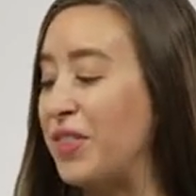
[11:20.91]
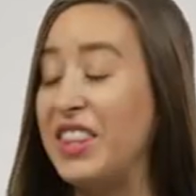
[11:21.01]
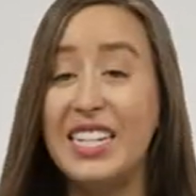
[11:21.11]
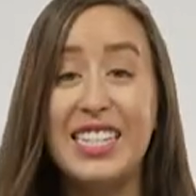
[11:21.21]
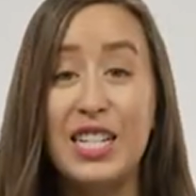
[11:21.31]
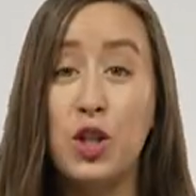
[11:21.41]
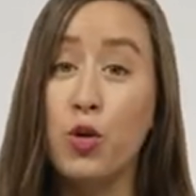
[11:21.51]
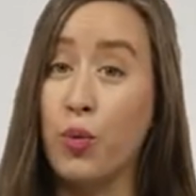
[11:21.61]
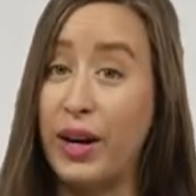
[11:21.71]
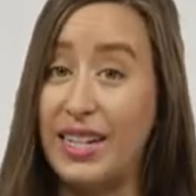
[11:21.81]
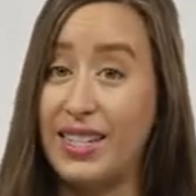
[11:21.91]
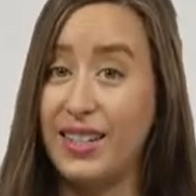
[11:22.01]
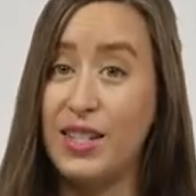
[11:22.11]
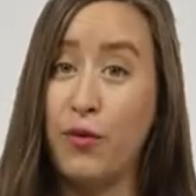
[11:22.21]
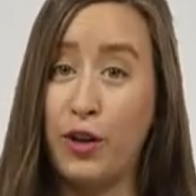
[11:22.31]
this is
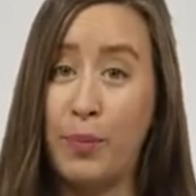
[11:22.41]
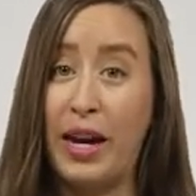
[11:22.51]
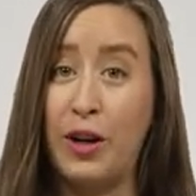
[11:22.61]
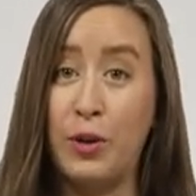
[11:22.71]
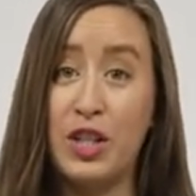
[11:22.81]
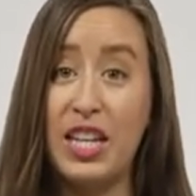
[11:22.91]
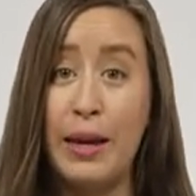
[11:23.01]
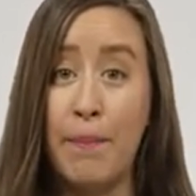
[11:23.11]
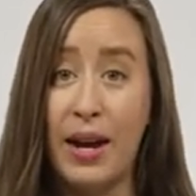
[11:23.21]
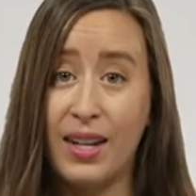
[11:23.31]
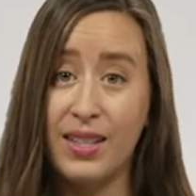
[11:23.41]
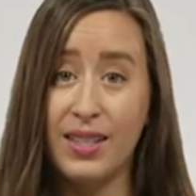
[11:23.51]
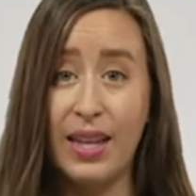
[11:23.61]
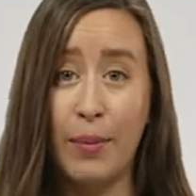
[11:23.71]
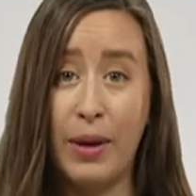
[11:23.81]
great for pet owners. It
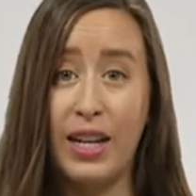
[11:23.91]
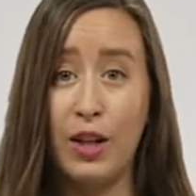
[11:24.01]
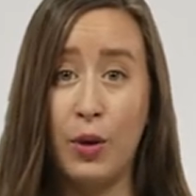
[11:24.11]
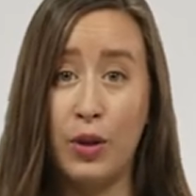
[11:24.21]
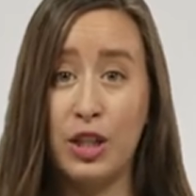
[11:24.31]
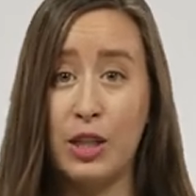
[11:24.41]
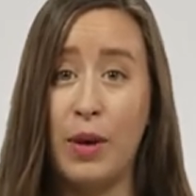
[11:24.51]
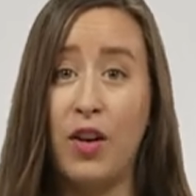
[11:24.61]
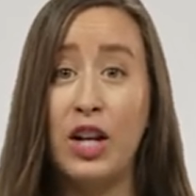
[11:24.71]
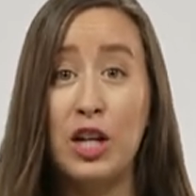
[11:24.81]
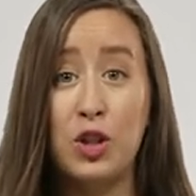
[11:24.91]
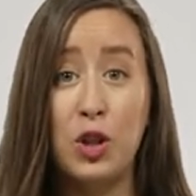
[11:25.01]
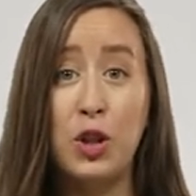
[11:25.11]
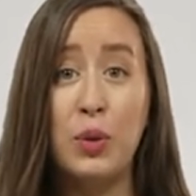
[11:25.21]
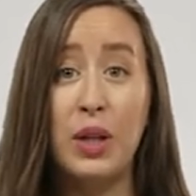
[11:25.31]
masks that pet odor smell, so
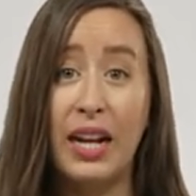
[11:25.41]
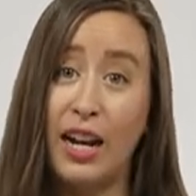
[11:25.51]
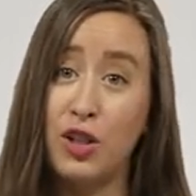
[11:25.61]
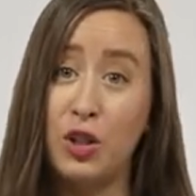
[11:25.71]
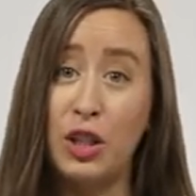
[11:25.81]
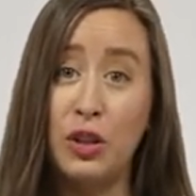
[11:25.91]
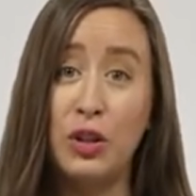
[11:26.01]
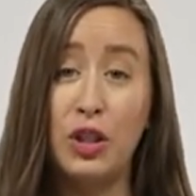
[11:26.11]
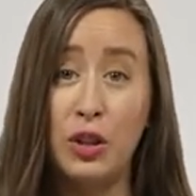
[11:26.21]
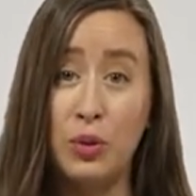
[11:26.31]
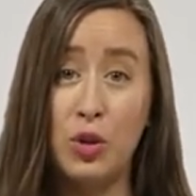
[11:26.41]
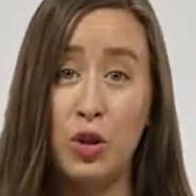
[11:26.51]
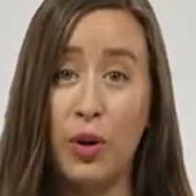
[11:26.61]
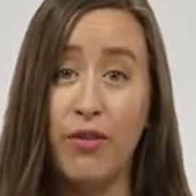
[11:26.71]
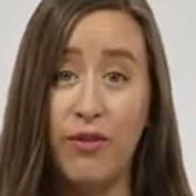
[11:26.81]
you can actually use
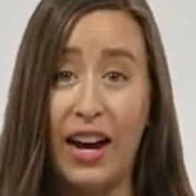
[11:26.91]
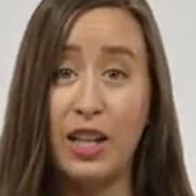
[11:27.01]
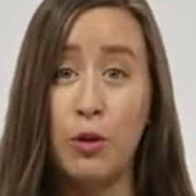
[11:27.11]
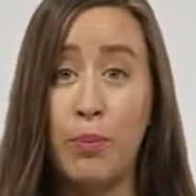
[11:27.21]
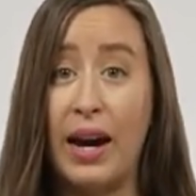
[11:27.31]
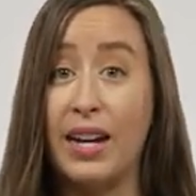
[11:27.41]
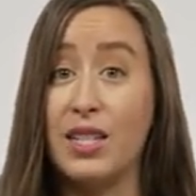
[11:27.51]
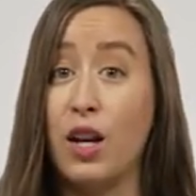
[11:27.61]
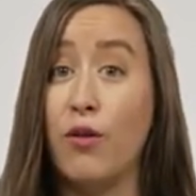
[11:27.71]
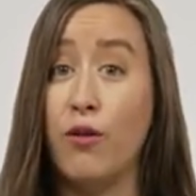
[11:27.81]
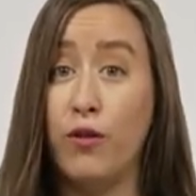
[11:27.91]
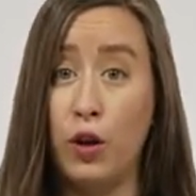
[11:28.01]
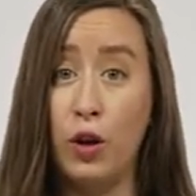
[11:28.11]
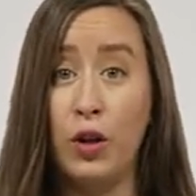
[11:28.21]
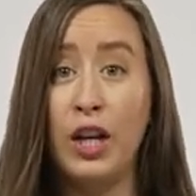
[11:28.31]
your vacuum bags
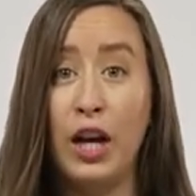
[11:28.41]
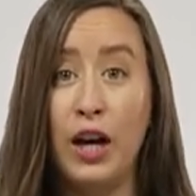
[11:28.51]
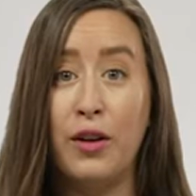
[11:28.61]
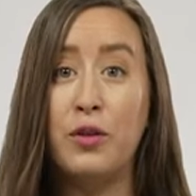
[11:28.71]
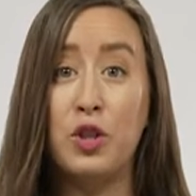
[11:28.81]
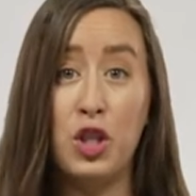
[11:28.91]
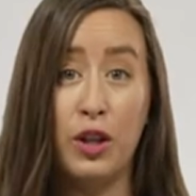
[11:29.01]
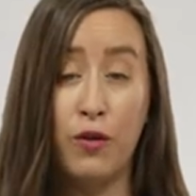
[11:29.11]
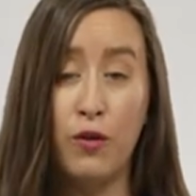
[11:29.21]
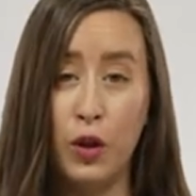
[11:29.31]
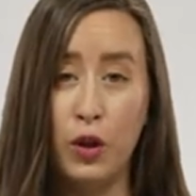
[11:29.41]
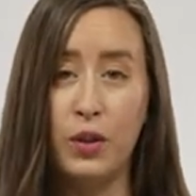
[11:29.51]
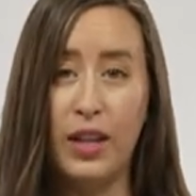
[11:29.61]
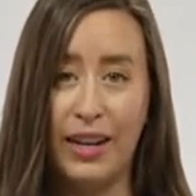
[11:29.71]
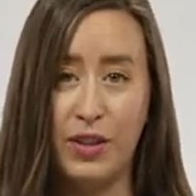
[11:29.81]
to their
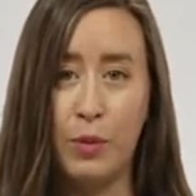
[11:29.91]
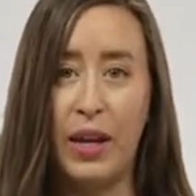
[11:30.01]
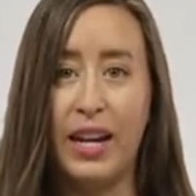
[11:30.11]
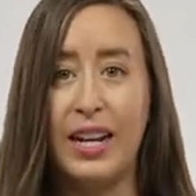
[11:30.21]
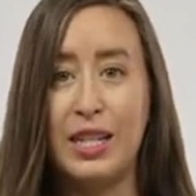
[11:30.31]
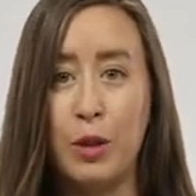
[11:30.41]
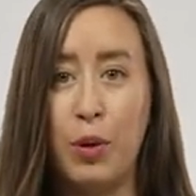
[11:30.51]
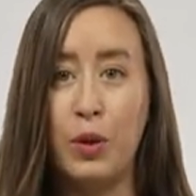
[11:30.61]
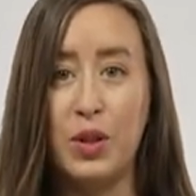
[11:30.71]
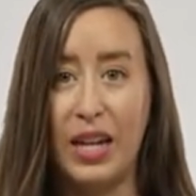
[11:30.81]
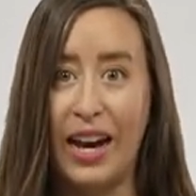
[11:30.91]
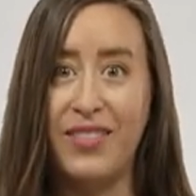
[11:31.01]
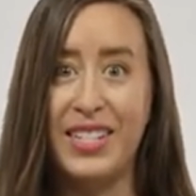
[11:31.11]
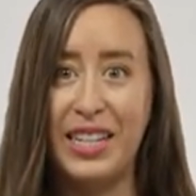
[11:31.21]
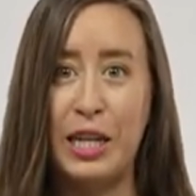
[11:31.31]
full lifespan, as opposed to
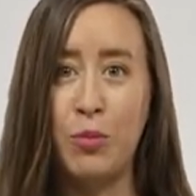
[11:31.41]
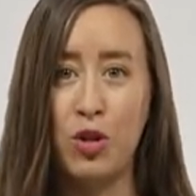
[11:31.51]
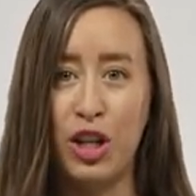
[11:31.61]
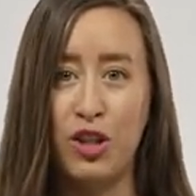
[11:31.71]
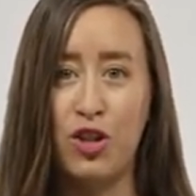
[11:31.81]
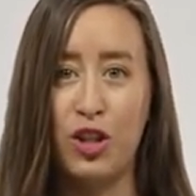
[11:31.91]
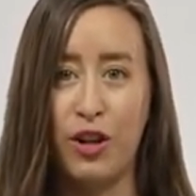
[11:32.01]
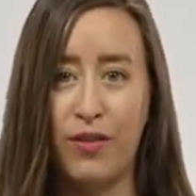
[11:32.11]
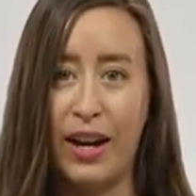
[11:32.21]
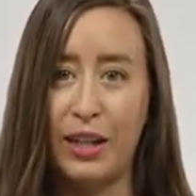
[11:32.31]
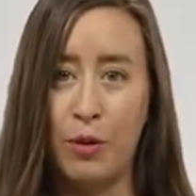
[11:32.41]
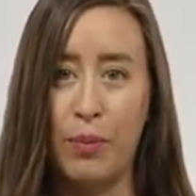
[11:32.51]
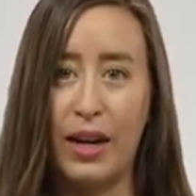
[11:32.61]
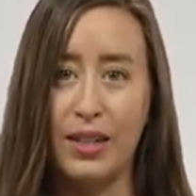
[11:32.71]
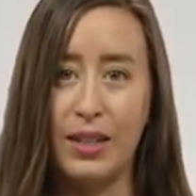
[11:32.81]
having to keep changing your vacuum
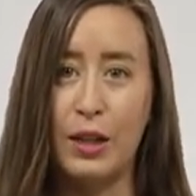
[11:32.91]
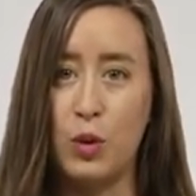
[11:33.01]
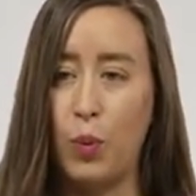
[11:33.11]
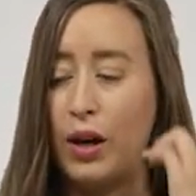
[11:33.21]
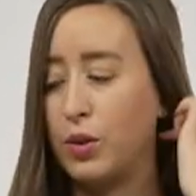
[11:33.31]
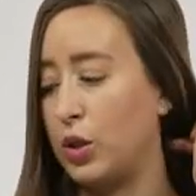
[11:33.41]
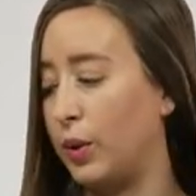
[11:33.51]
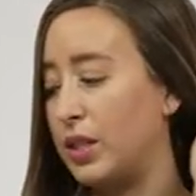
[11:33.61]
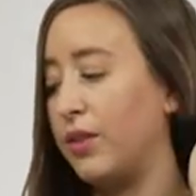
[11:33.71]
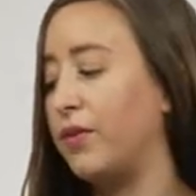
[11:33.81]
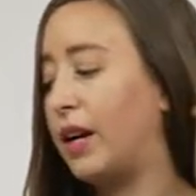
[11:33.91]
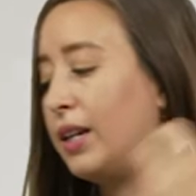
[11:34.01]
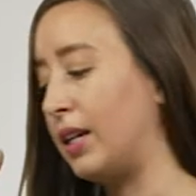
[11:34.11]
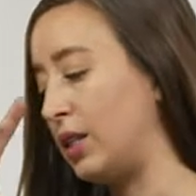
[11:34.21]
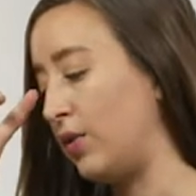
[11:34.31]
bags as well. So it's a very
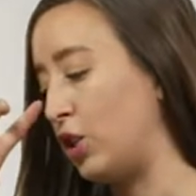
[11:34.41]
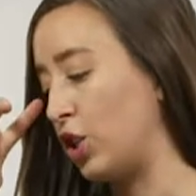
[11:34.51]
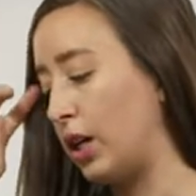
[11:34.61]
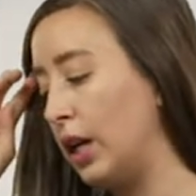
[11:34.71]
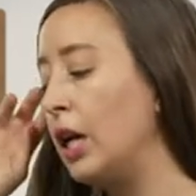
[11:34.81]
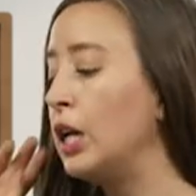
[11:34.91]
nice feature.